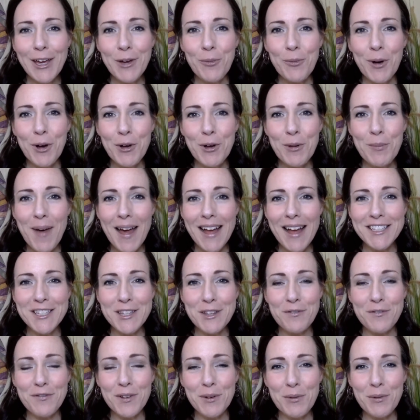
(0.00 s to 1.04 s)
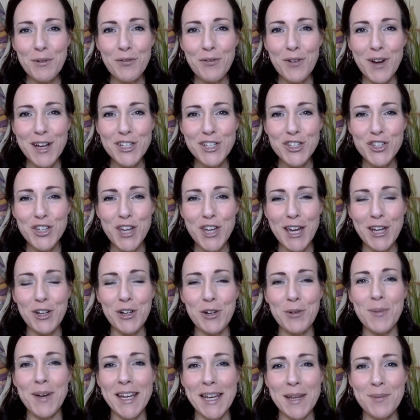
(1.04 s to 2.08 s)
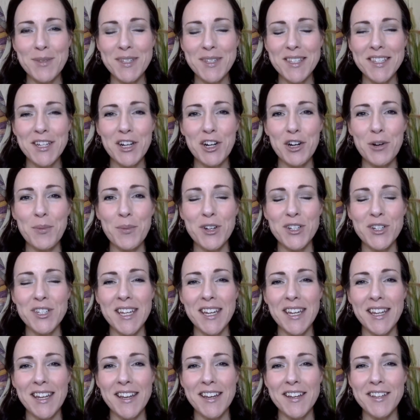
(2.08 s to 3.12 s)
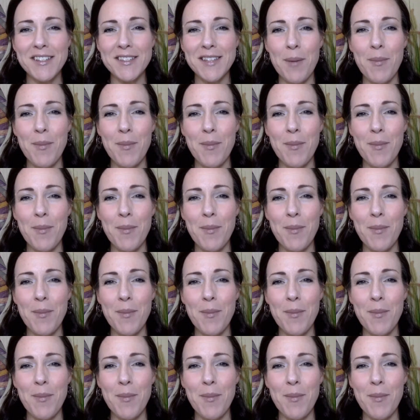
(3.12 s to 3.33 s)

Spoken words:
welcome back to the Fit Refresh channel. My name is Sarah Martinez.